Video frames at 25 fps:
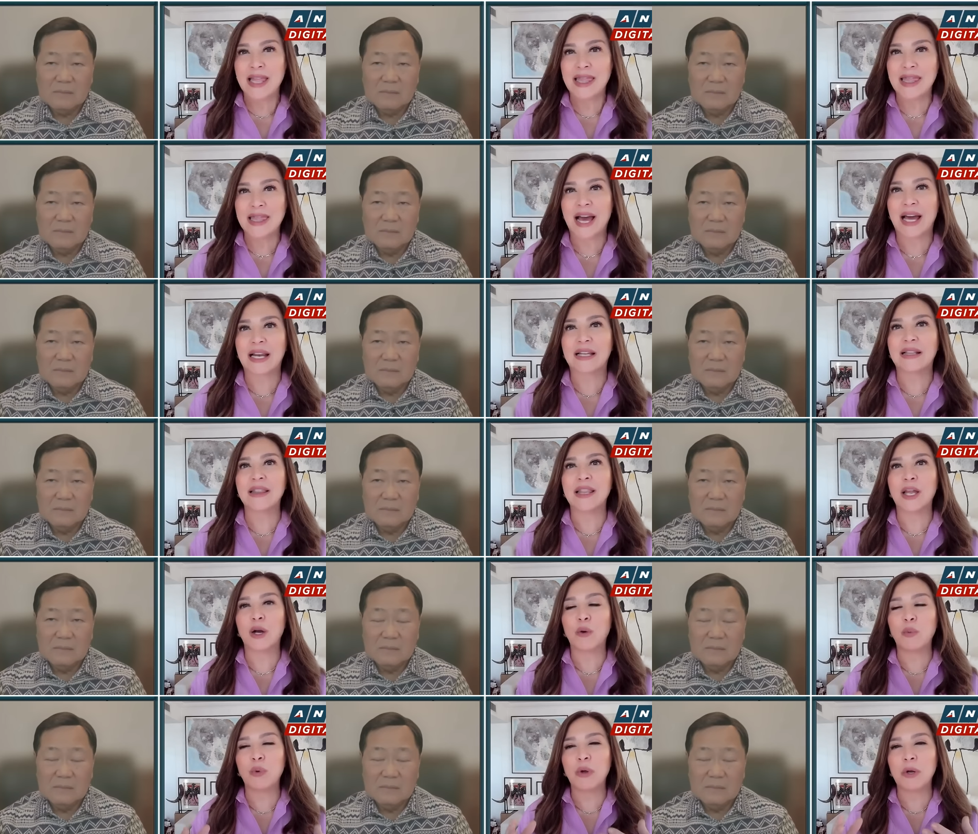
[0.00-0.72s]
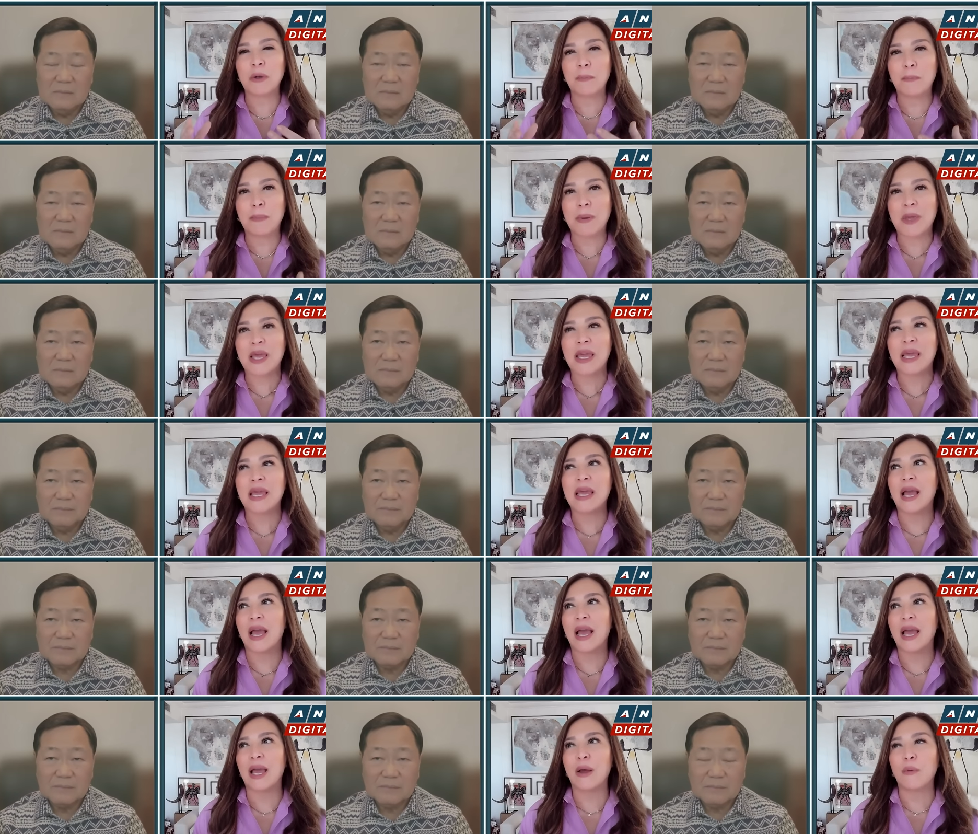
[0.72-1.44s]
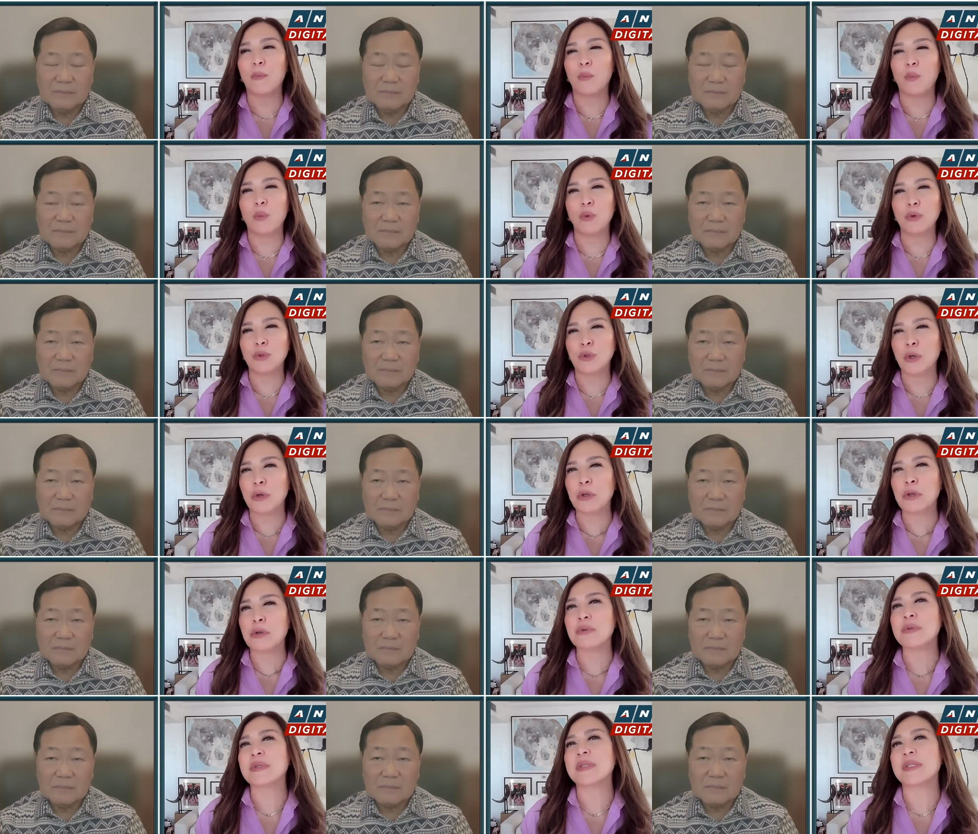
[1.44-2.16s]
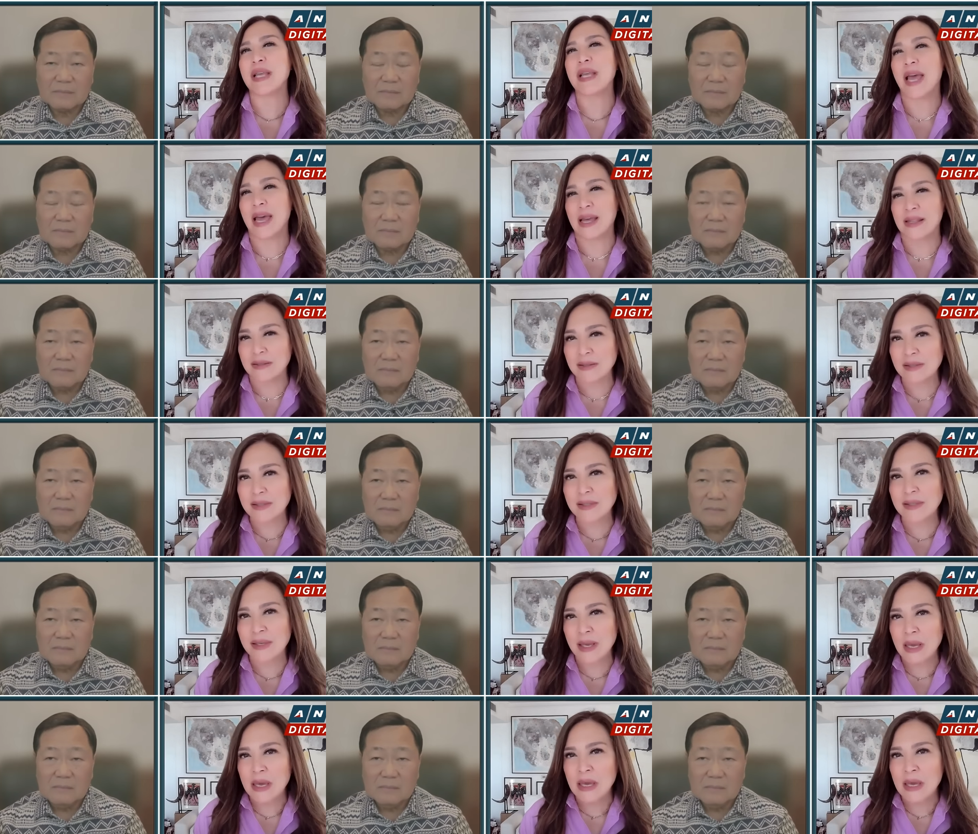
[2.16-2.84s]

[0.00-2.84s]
Speaker 1: that there would be, do you sense